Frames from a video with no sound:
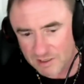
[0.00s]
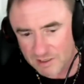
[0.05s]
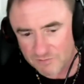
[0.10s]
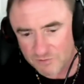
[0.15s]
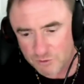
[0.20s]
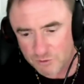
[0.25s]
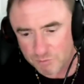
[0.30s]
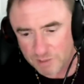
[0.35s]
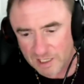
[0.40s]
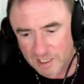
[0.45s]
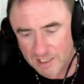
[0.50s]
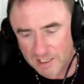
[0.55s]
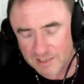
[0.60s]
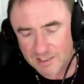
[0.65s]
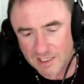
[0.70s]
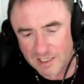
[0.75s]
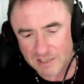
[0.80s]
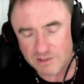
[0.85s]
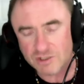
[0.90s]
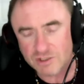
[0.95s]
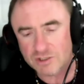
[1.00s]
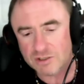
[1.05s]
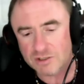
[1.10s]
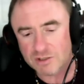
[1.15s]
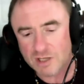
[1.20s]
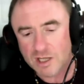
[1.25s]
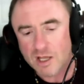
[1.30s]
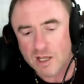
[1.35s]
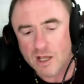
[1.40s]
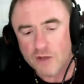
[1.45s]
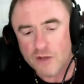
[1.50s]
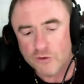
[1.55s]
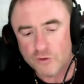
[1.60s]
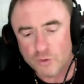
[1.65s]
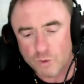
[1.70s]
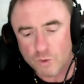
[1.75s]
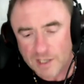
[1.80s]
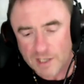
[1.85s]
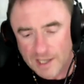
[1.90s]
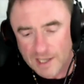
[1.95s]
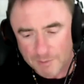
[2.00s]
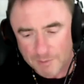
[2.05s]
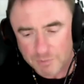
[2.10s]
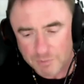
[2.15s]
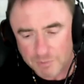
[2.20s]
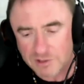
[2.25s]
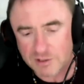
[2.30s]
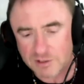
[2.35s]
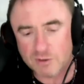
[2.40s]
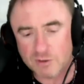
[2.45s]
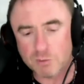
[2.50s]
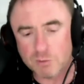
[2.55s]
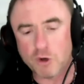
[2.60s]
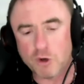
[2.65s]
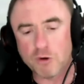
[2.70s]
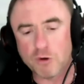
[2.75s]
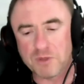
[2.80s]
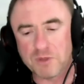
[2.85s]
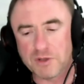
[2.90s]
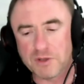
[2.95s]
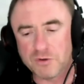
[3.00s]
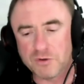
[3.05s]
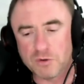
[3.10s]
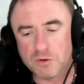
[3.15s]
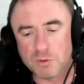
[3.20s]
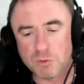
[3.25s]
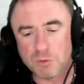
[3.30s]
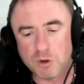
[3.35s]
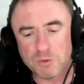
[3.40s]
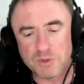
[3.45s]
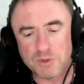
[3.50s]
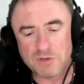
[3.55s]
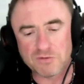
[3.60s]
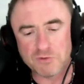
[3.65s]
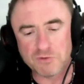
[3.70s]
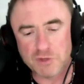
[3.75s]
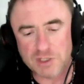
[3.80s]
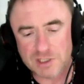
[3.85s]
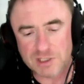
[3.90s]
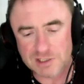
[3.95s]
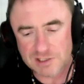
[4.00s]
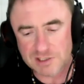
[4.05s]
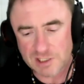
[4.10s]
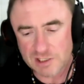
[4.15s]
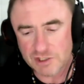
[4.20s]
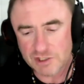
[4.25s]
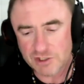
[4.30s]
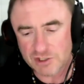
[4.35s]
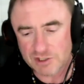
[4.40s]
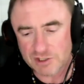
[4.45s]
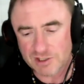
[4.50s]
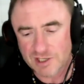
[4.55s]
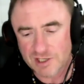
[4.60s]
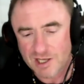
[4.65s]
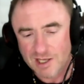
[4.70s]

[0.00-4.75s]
If you pay attention to what happens in the moment, to a moment of realization,